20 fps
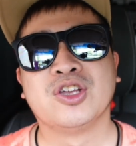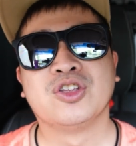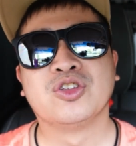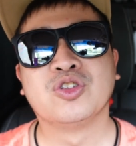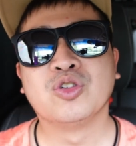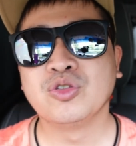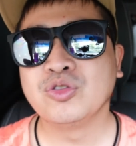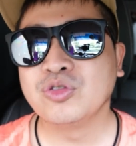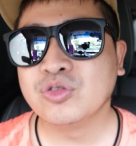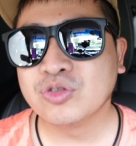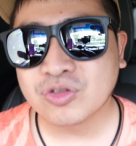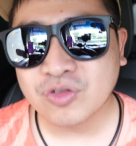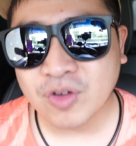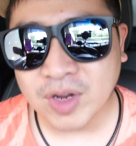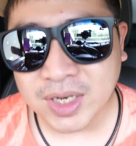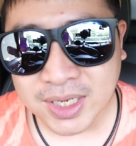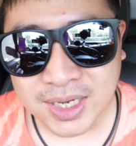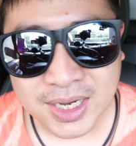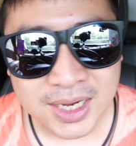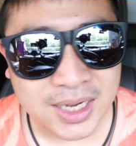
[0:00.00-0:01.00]
Don't use
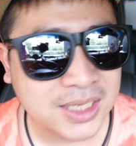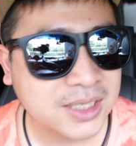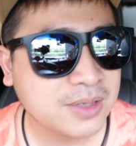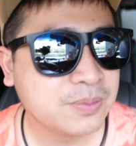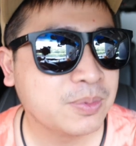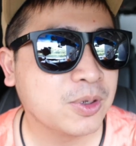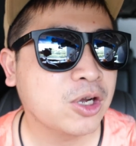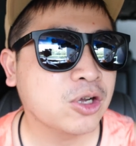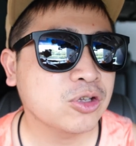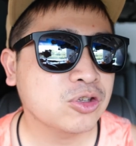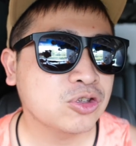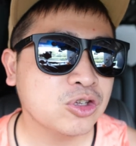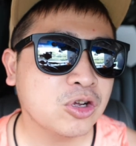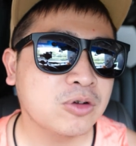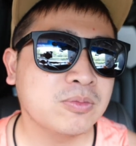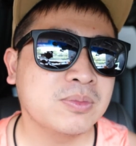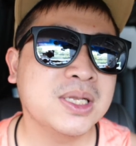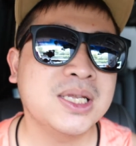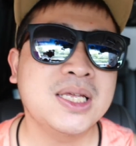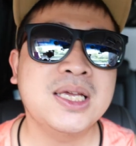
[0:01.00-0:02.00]
credit card because
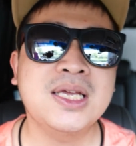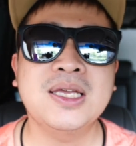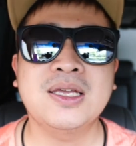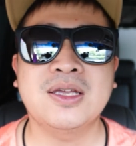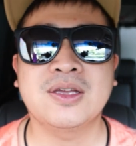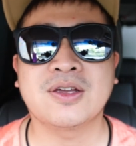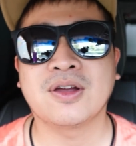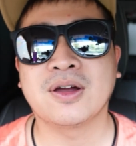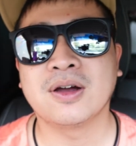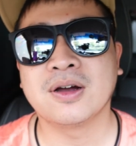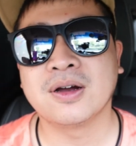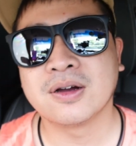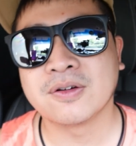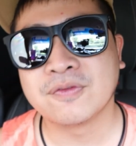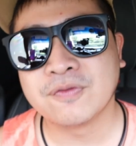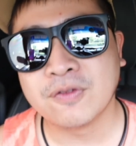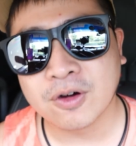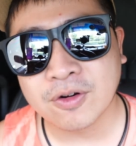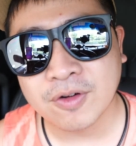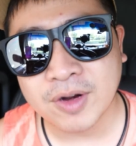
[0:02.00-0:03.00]
normally,
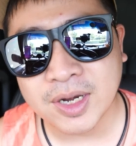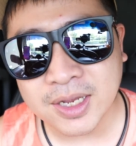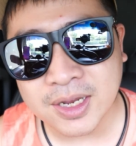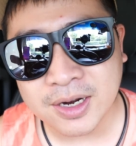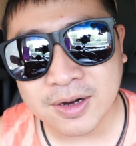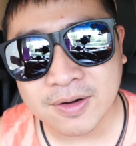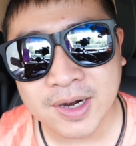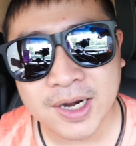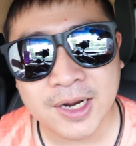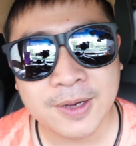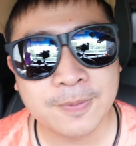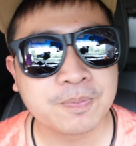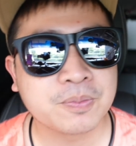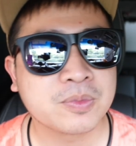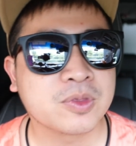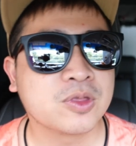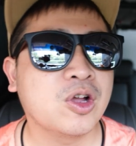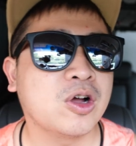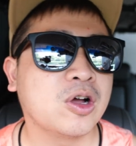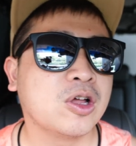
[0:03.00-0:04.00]
for credit card, right,
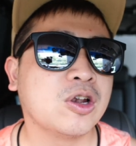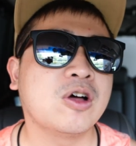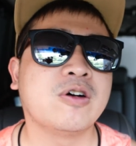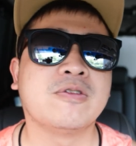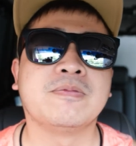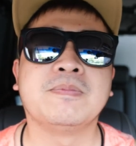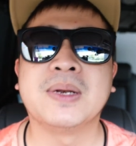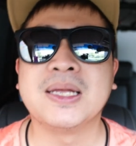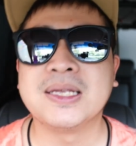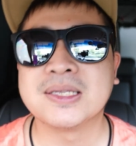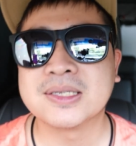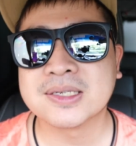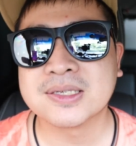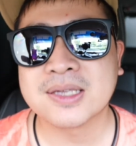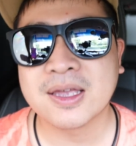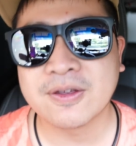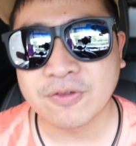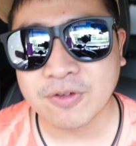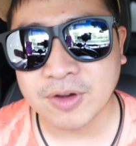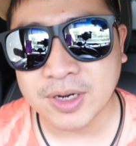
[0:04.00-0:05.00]
not a lot of places
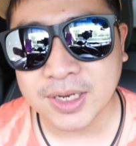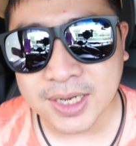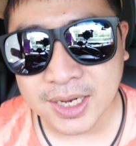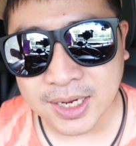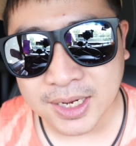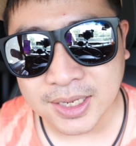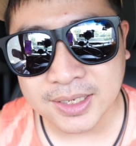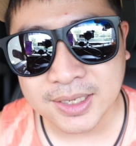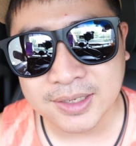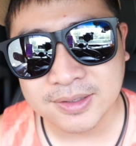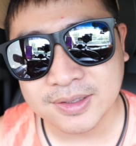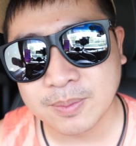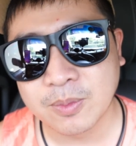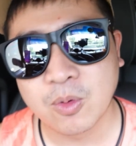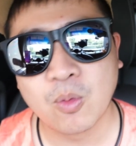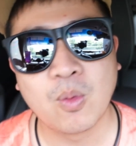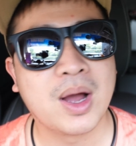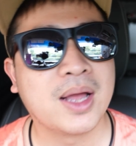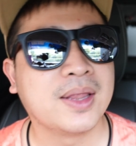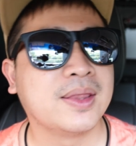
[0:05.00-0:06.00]
have credit card. That's number
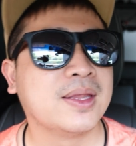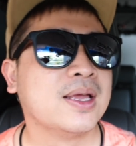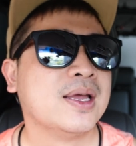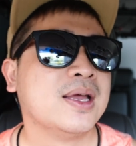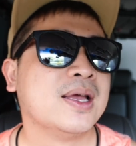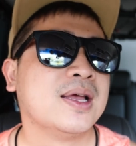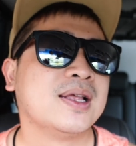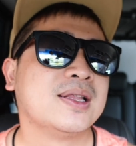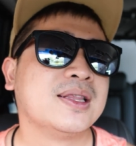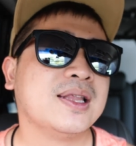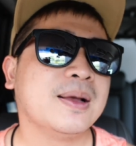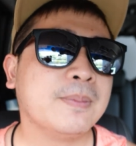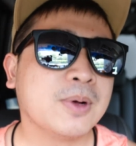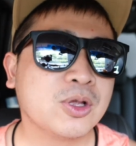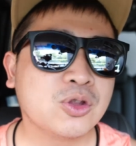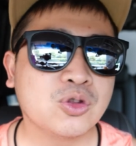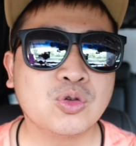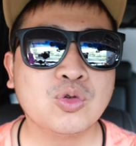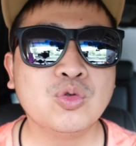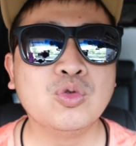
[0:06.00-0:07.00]
one.
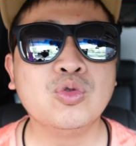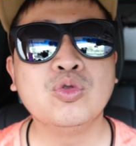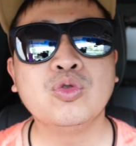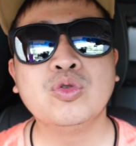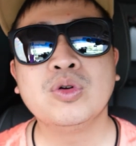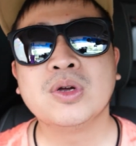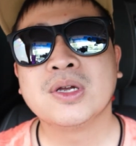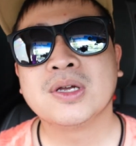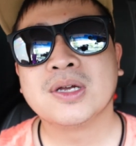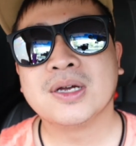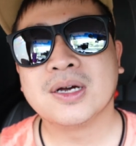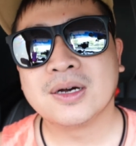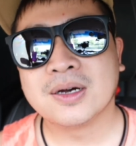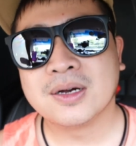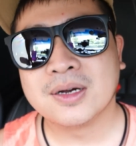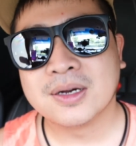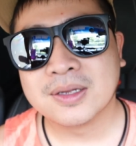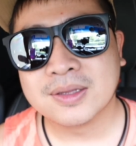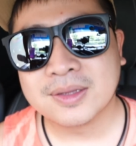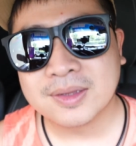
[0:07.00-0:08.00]
Number two,
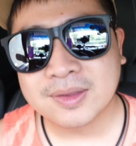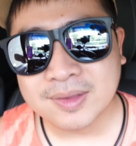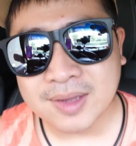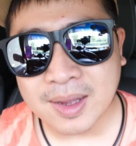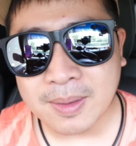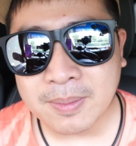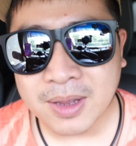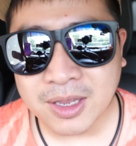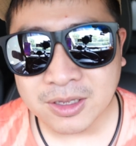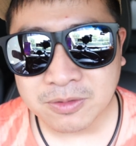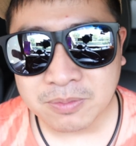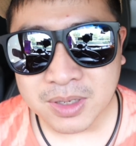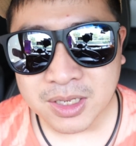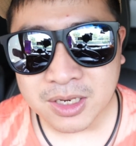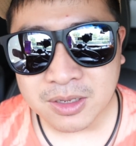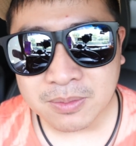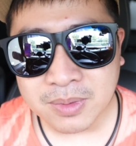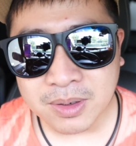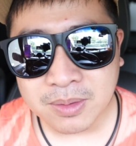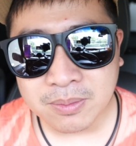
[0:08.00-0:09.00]
some has
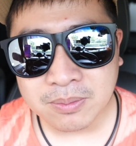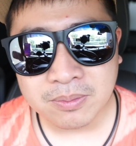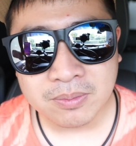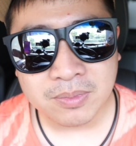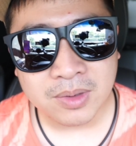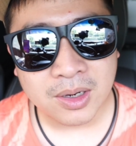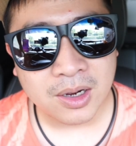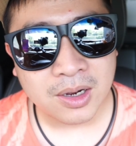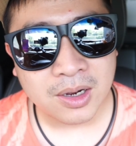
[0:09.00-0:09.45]
minimum